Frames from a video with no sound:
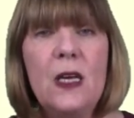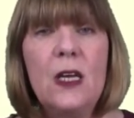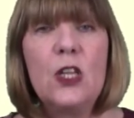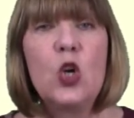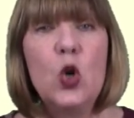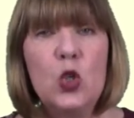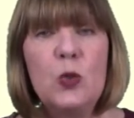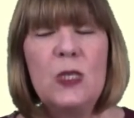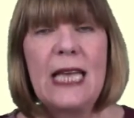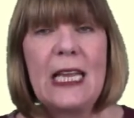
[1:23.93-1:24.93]
The course will
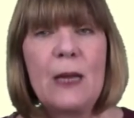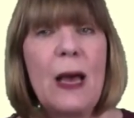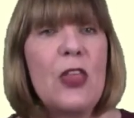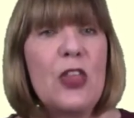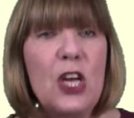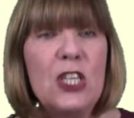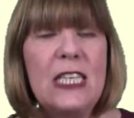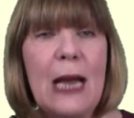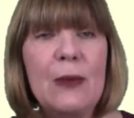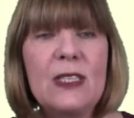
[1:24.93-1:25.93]
take about 30
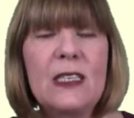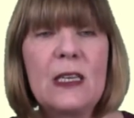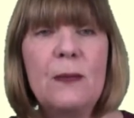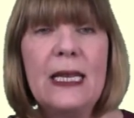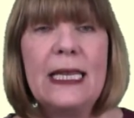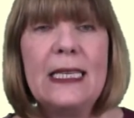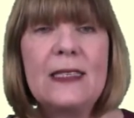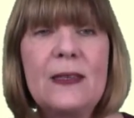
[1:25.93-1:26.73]
hours to complete.